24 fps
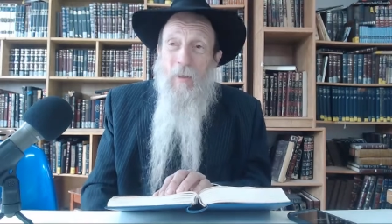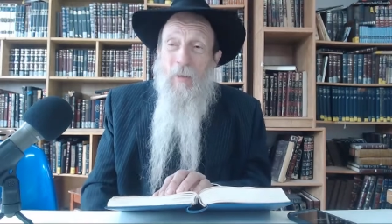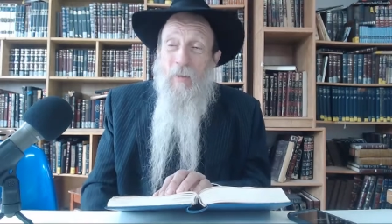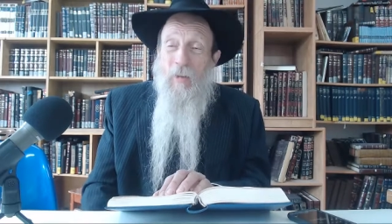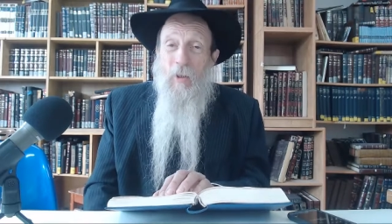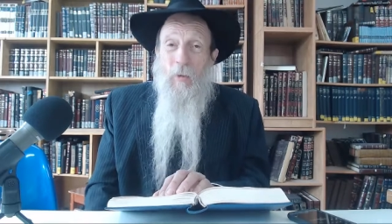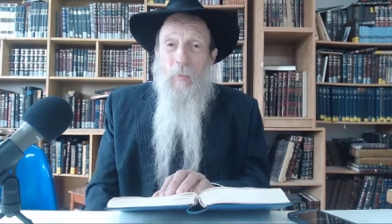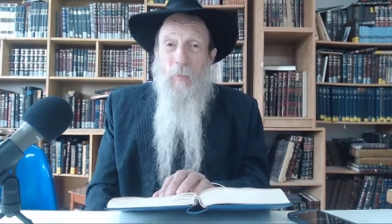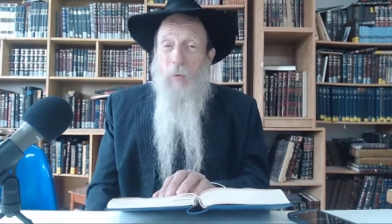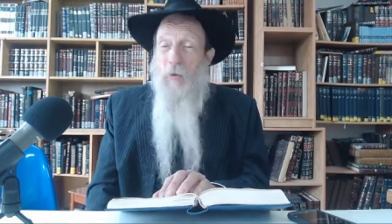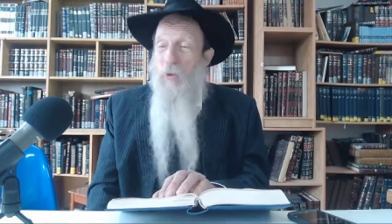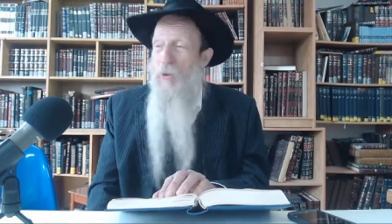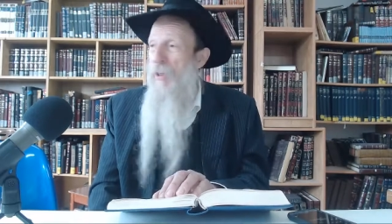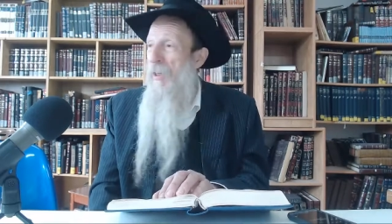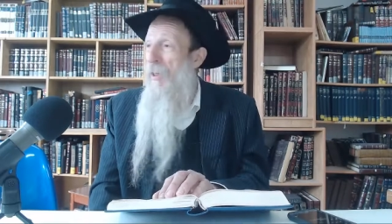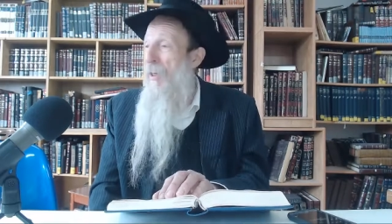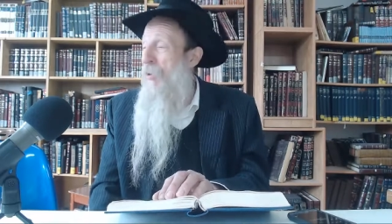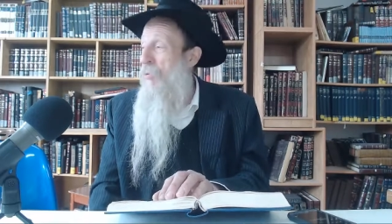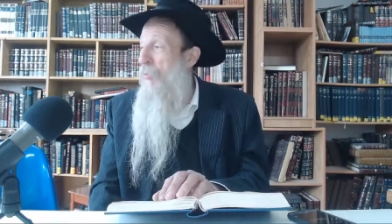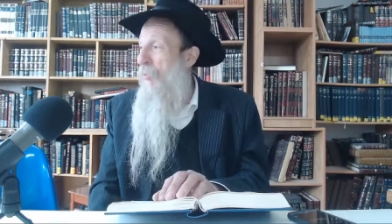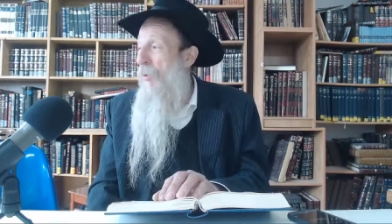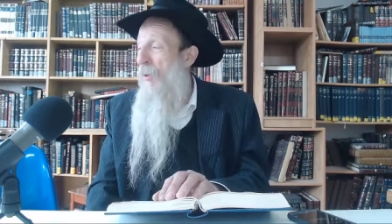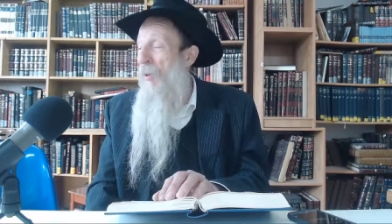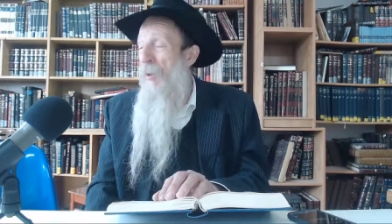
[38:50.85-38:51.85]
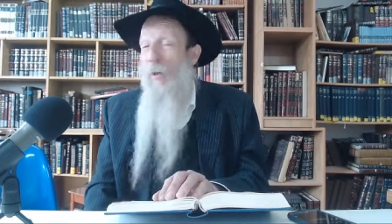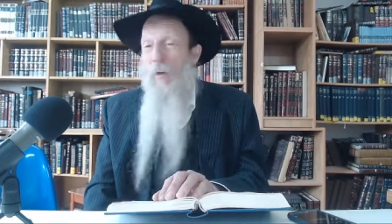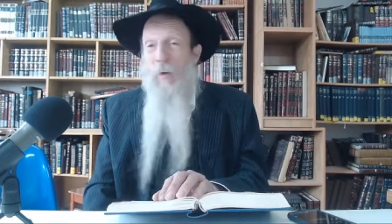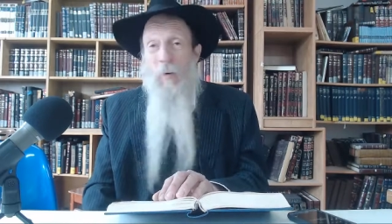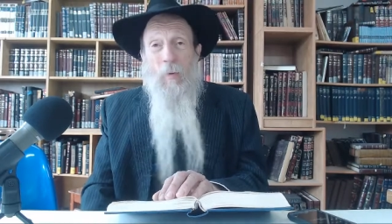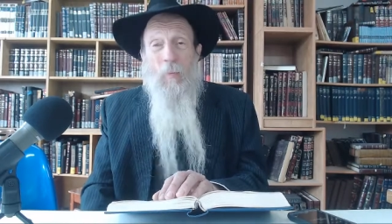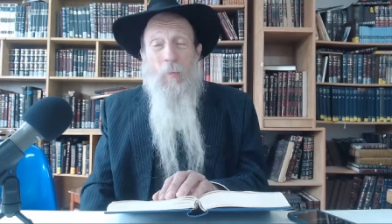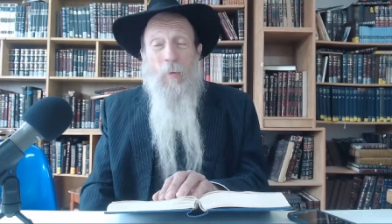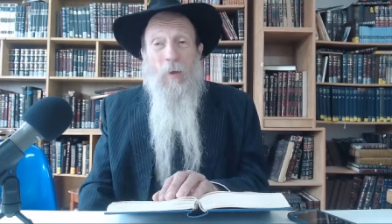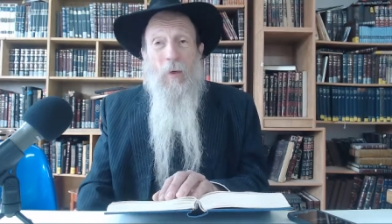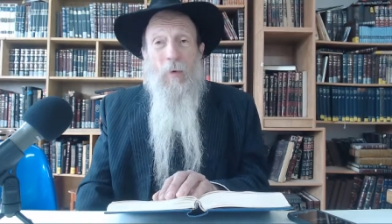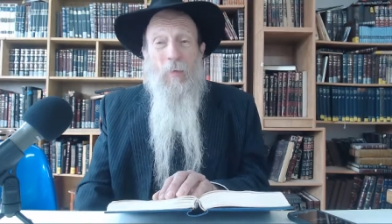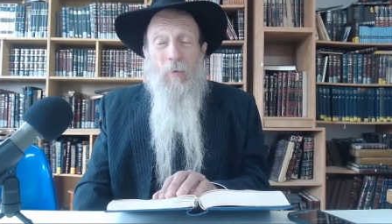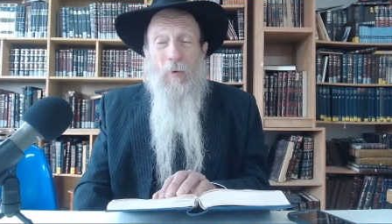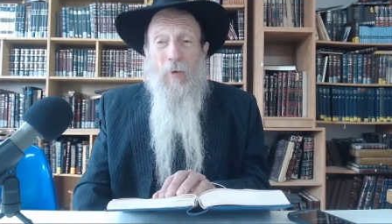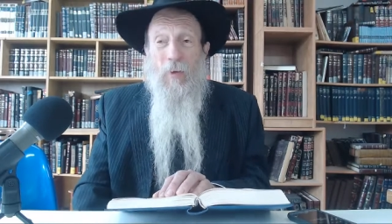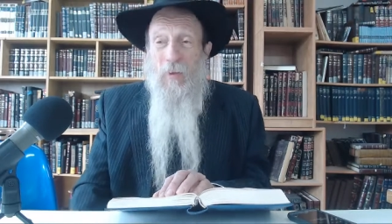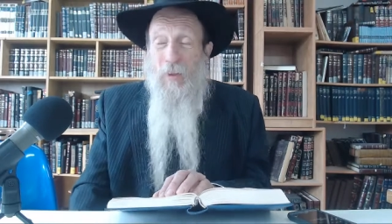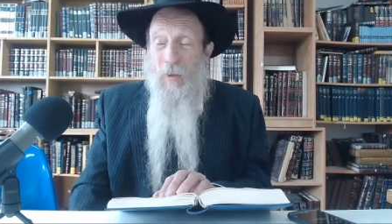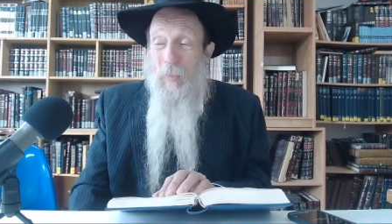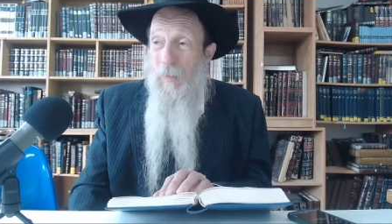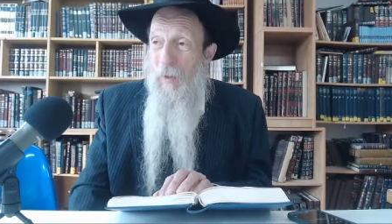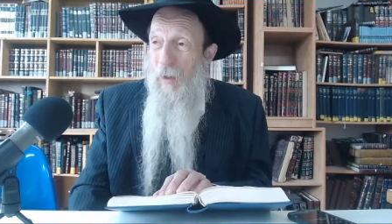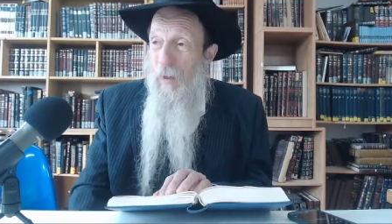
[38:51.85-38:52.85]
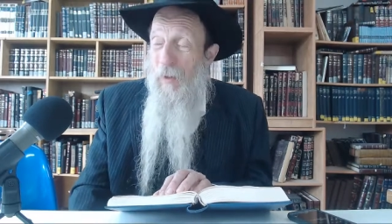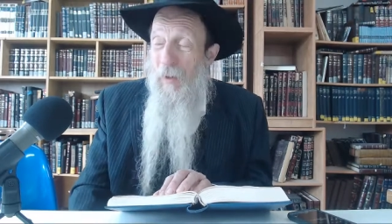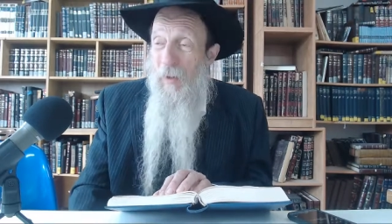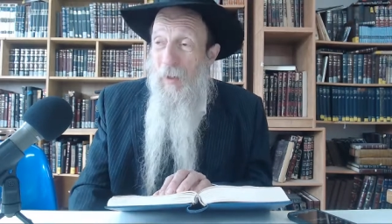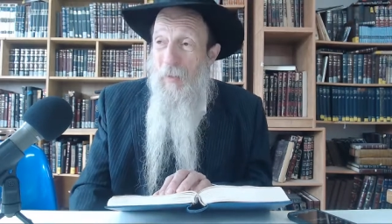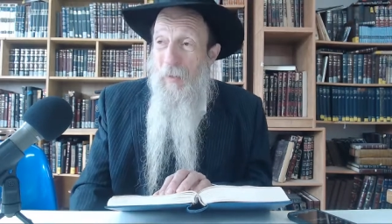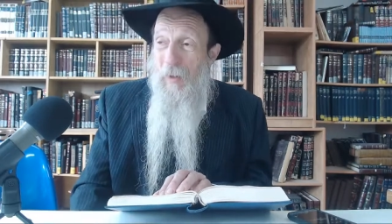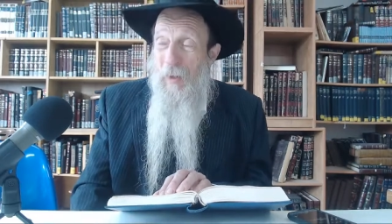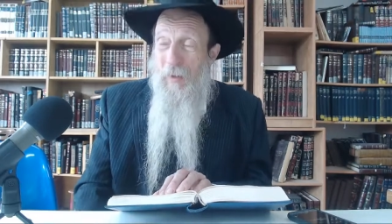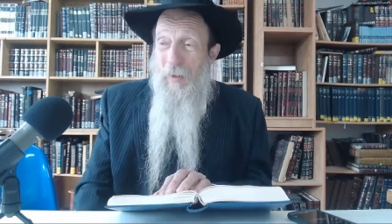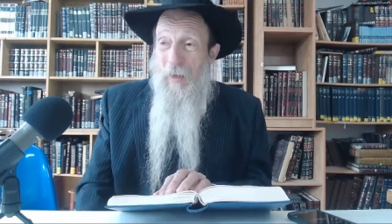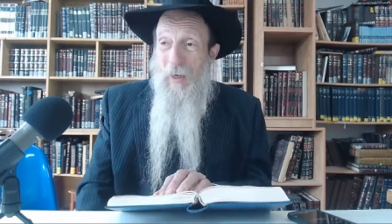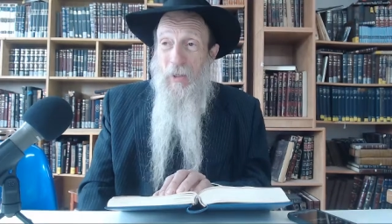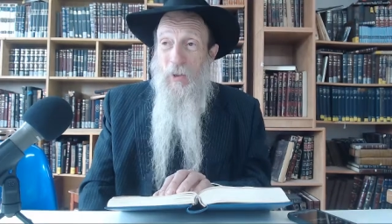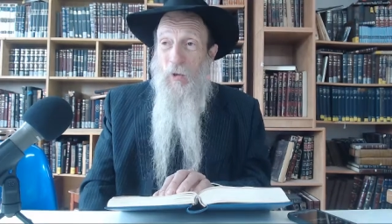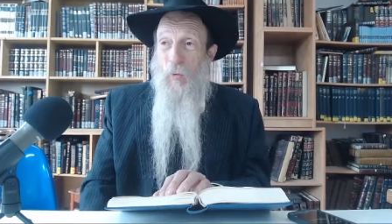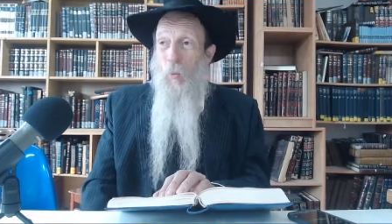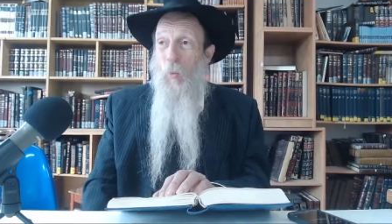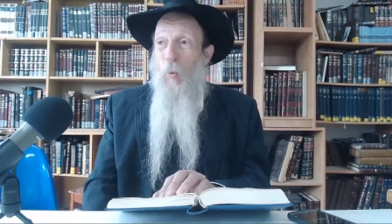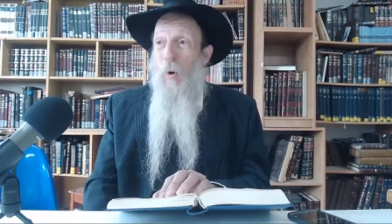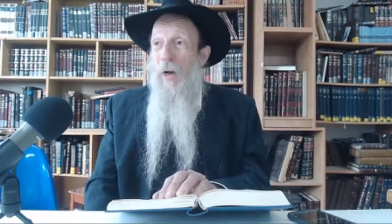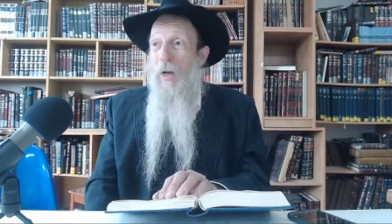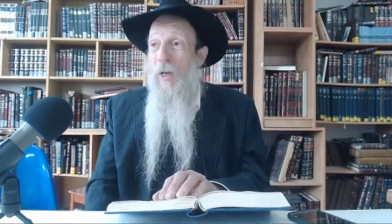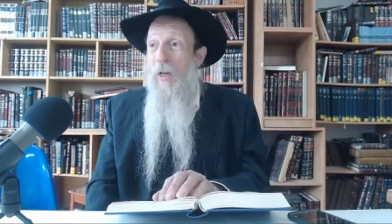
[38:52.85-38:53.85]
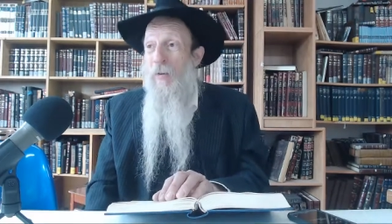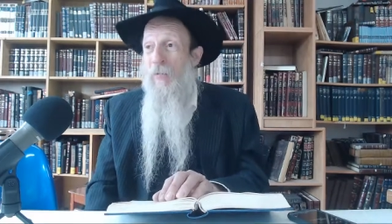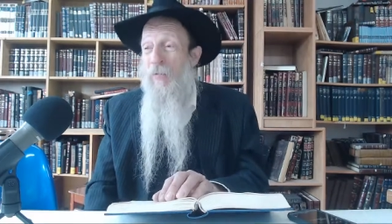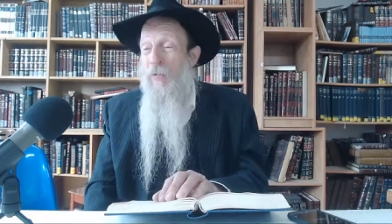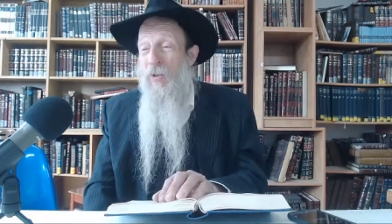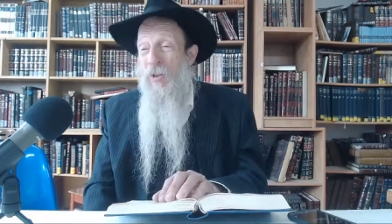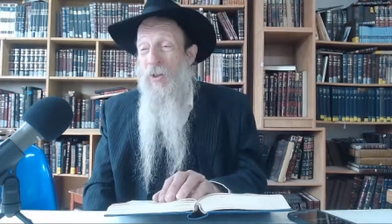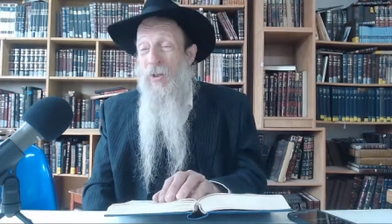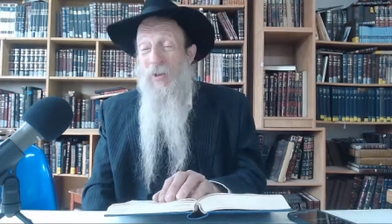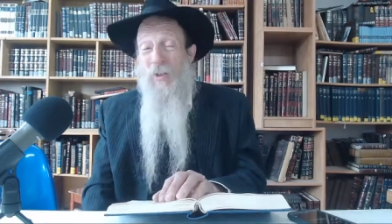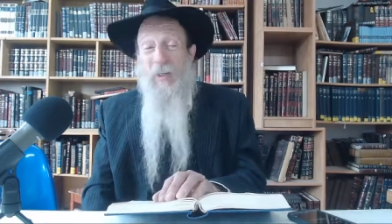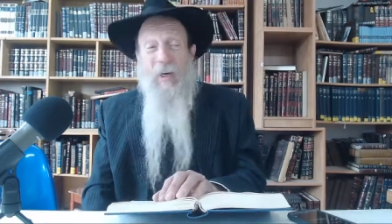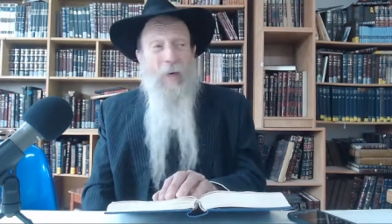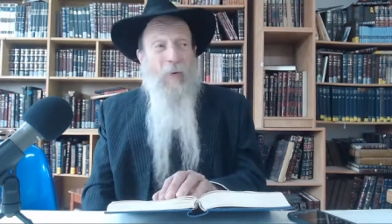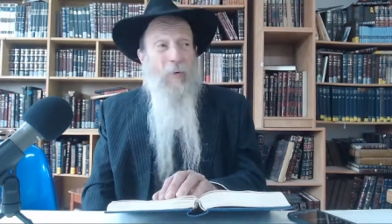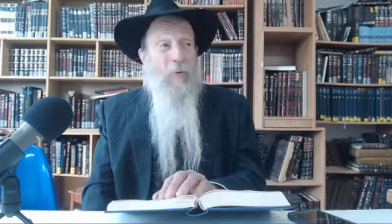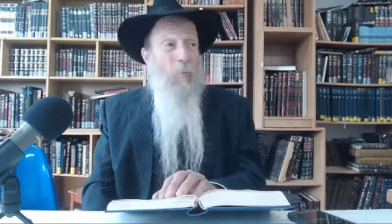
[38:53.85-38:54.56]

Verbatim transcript: this person has whatever is the, the, the, nice wives he's got,